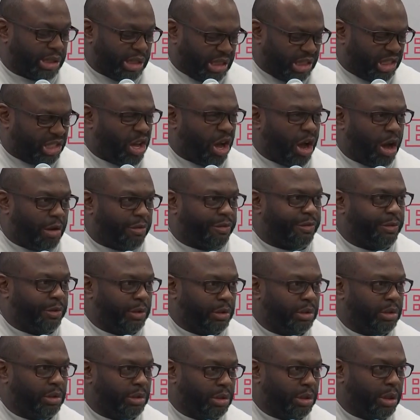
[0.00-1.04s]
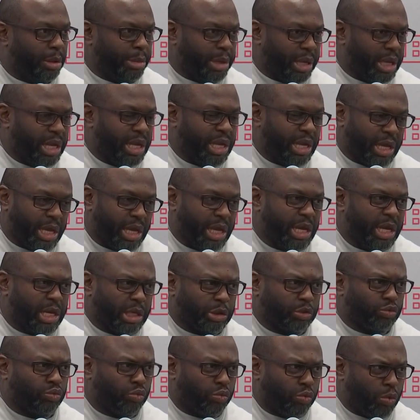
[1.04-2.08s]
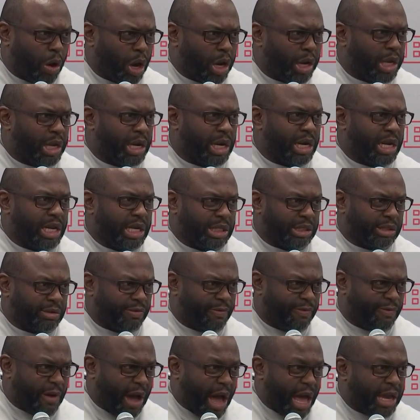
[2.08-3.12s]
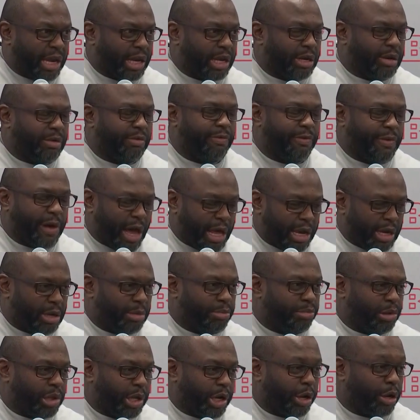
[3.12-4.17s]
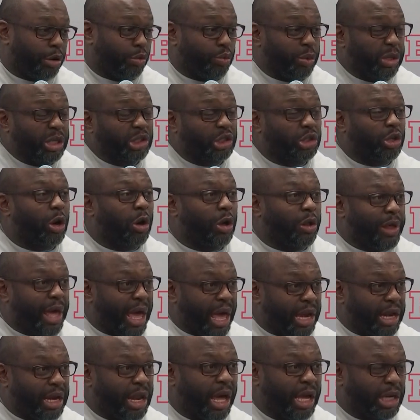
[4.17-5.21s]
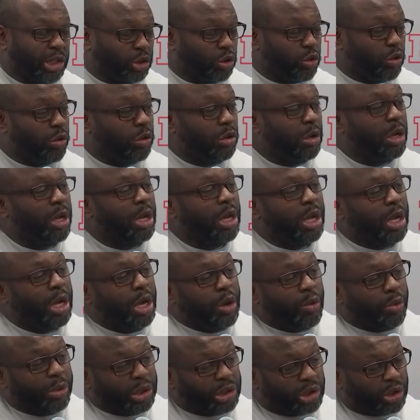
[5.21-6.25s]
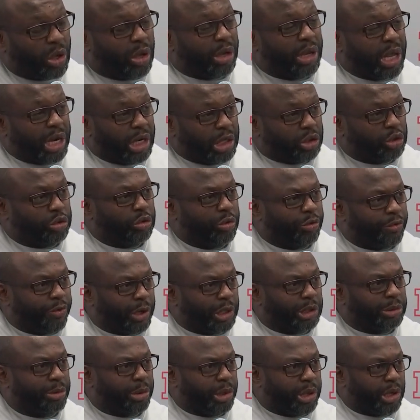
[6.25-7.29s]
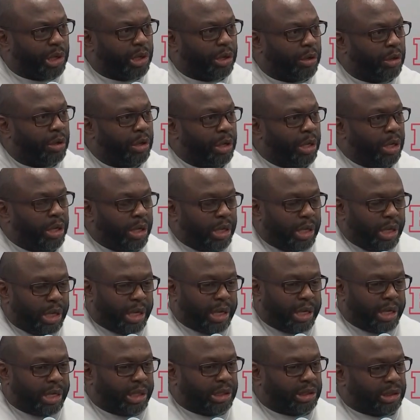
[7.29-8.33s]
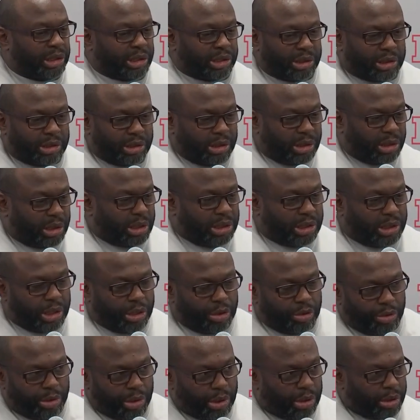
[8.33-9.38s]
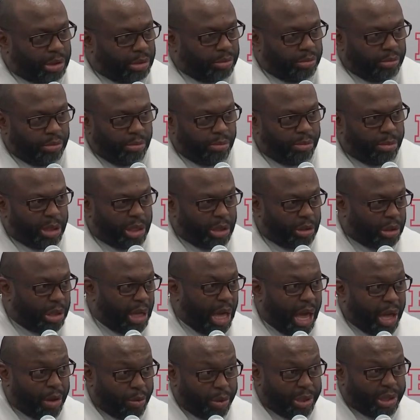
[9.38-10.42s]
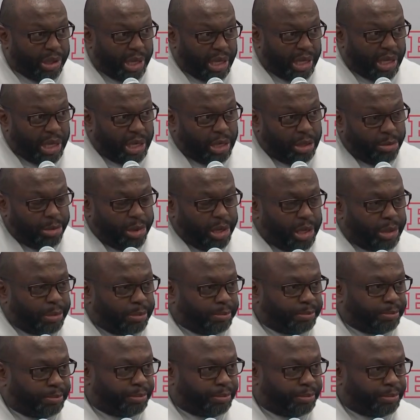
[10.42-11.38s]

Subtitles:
He's tough. I mean, he is rugged, and he's a violent, violent player. And we saw that in high school. We saw that his true freshman year. And it's just continuing to be the guy we think he could be.